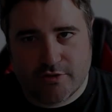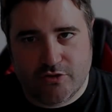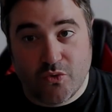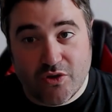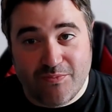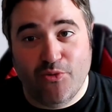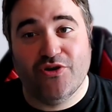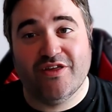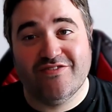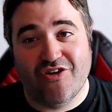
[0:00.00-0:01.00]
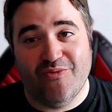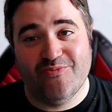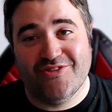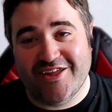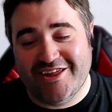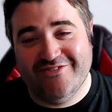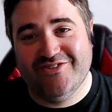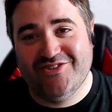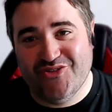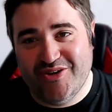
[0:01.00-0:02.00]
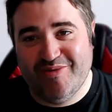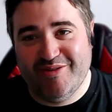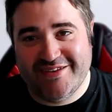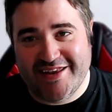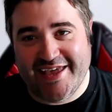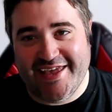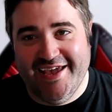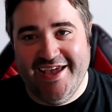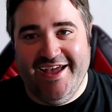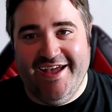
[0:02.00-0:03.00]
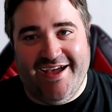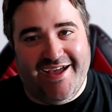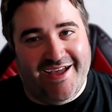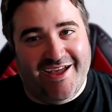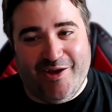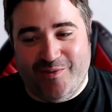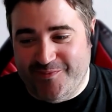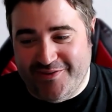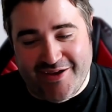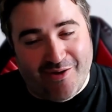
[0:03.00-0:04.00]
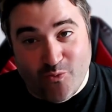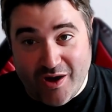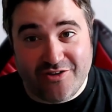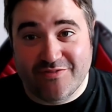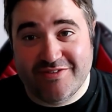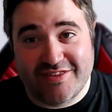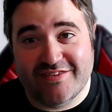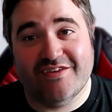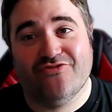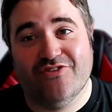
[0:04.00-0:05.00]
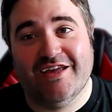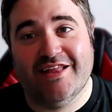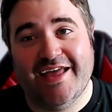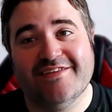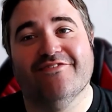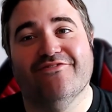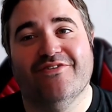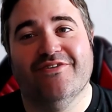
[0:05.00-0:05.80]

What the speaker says: Well, good morning, Tom. Thank you for joining me today, and welcome to the Six String Collective.